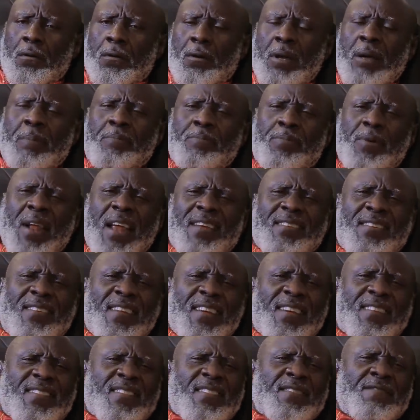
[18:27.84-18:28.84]
They
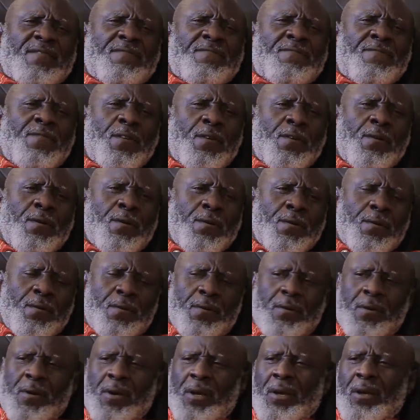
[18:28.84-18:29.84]
practice voodoo.
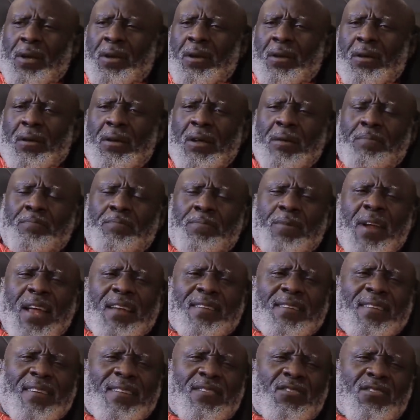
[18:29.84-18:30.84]
They
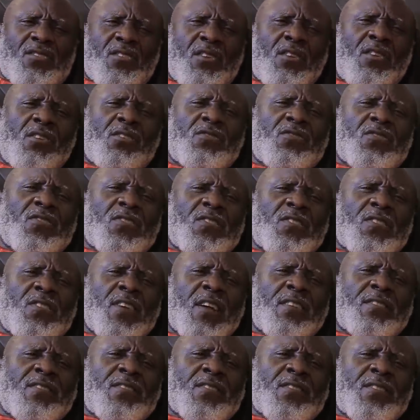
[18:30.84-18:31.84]
practice all
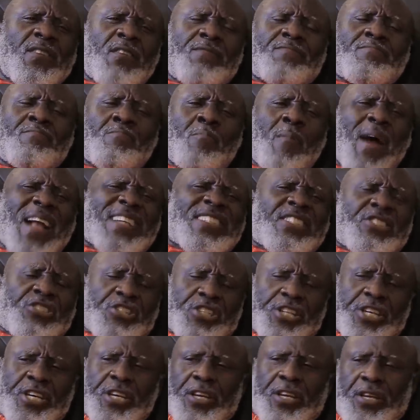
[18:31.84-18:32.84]
sorts of
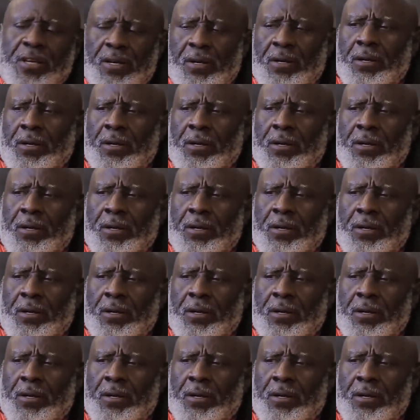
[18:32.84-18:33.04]
magic.